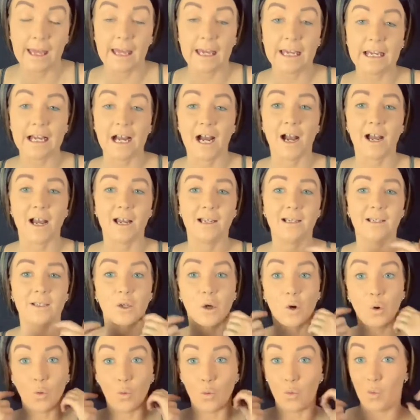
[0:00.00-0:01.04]
guys,
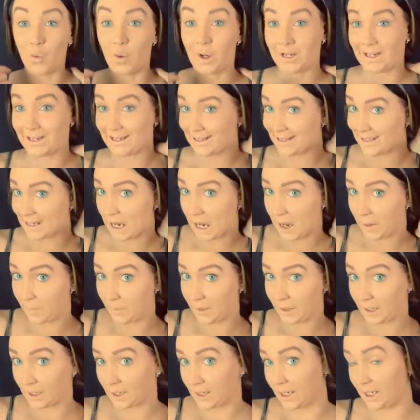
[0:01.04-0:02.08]
what is up?
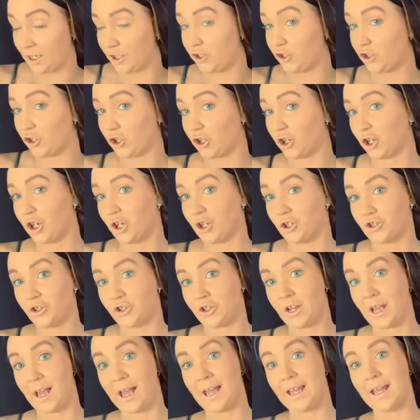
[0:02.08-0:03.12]
It's your girl
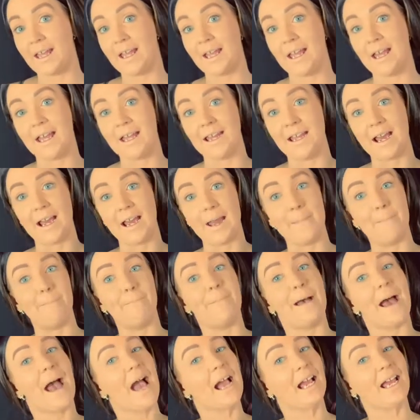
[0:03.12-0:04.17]
Che, and I am
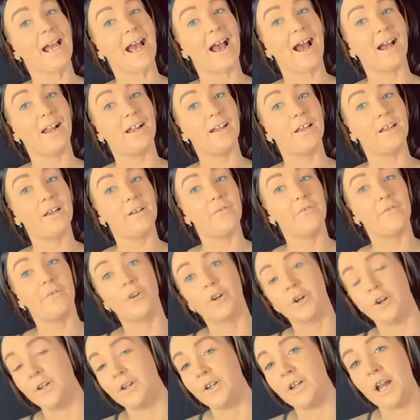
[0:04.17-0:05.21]
back at it
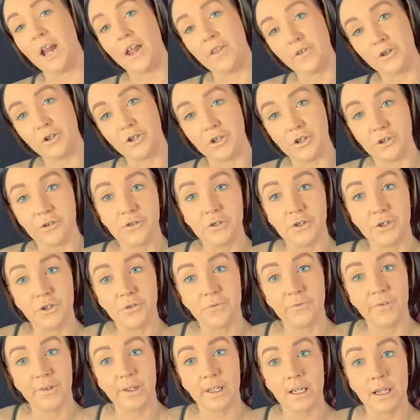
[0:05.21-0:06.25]
for another YouTube
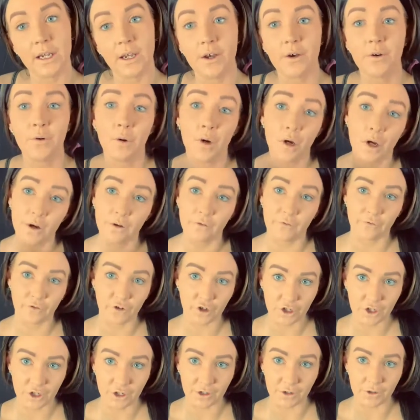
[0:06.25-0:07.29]
video for
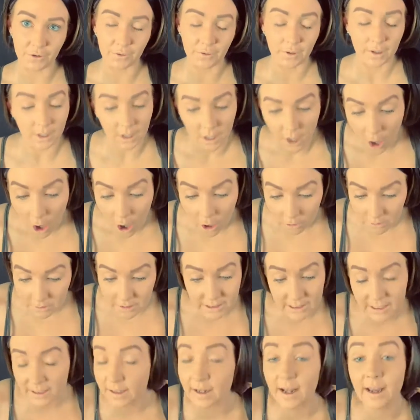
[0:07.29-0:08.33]
you. Only
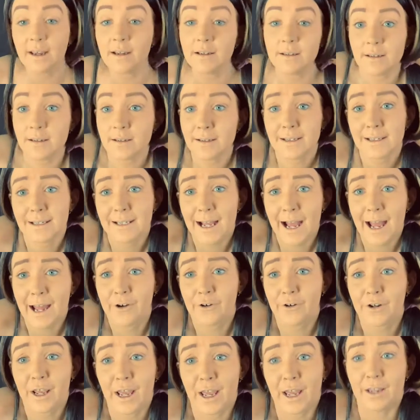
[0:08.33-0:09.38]
today isn't
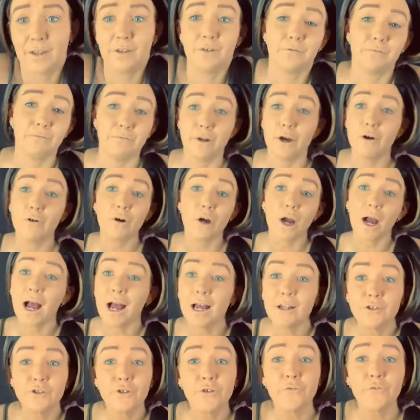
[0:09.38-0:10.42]
Saturday. No
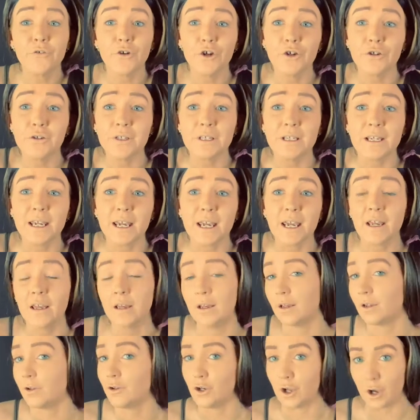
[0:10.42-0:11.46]
controversy,
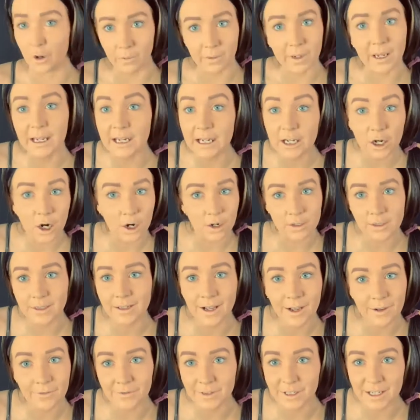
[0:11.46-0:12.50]
no getting
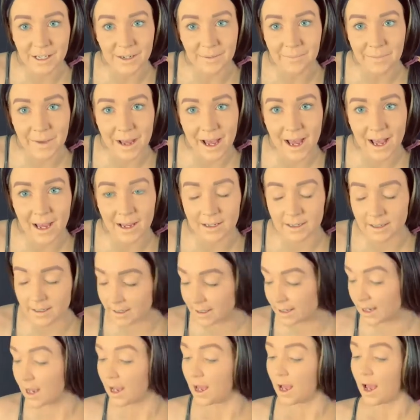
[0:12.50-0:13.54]
ourselves in a
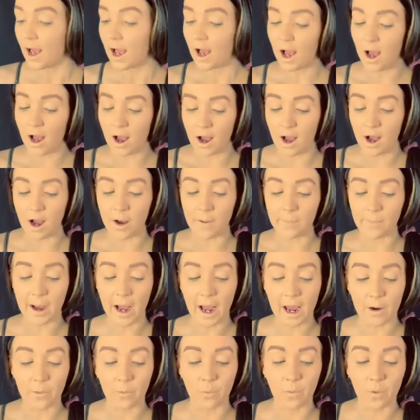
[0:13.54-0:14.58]
mess.
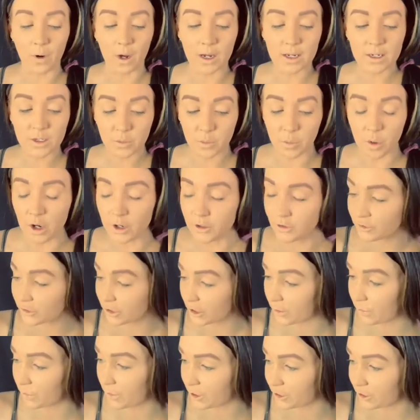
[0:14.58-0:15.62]
I was
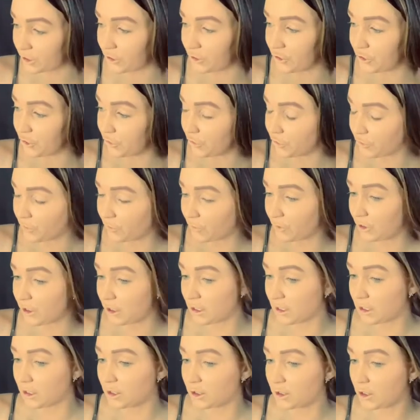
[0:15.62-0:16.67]
wondering what to do for
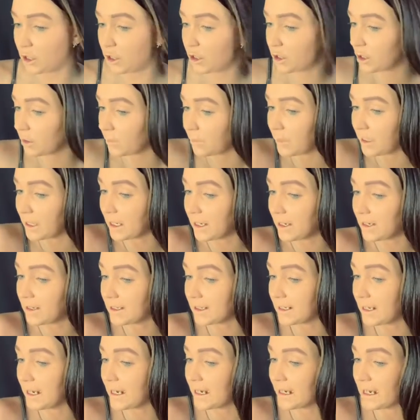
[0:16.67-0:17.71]
this look because,
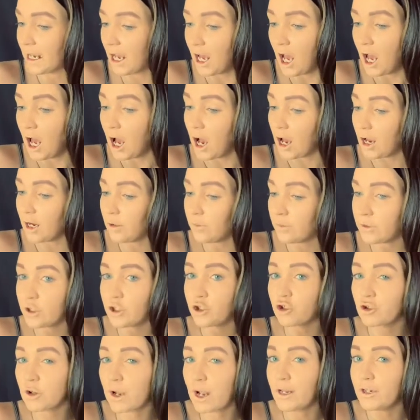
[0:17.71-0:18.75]
like, I always
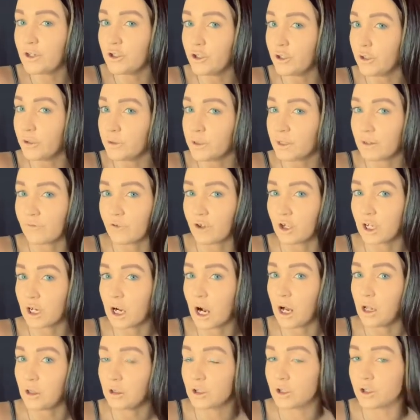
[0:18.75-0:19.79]
try to do different
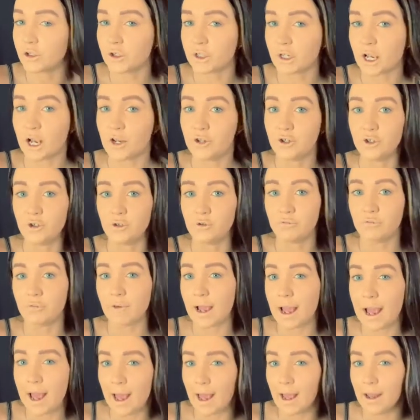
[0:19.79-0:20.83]
colors. I do
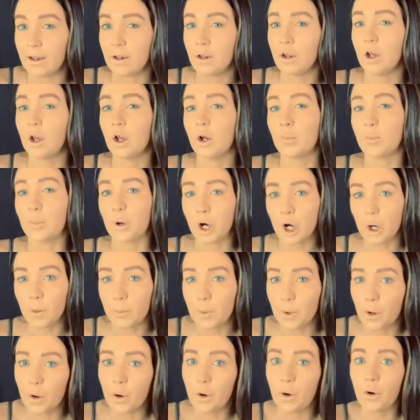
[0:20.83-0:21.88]
red,
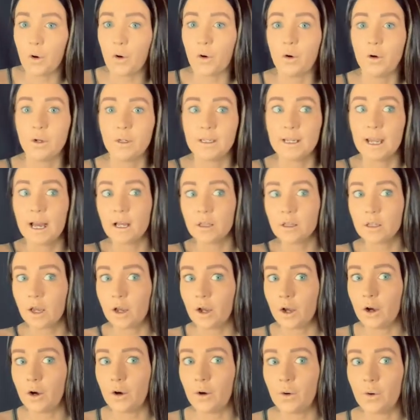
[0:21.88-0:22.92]
purple,
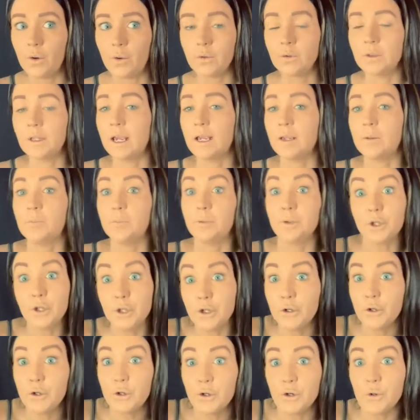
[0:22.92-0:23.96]
yellow, like
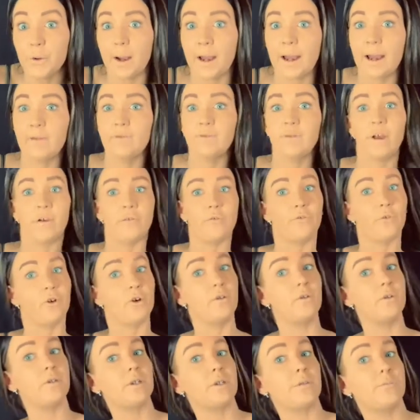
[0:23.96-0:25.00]
blue. I have that
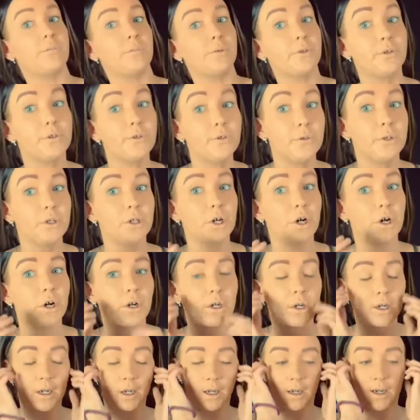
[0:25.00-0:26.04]
frozen blue look.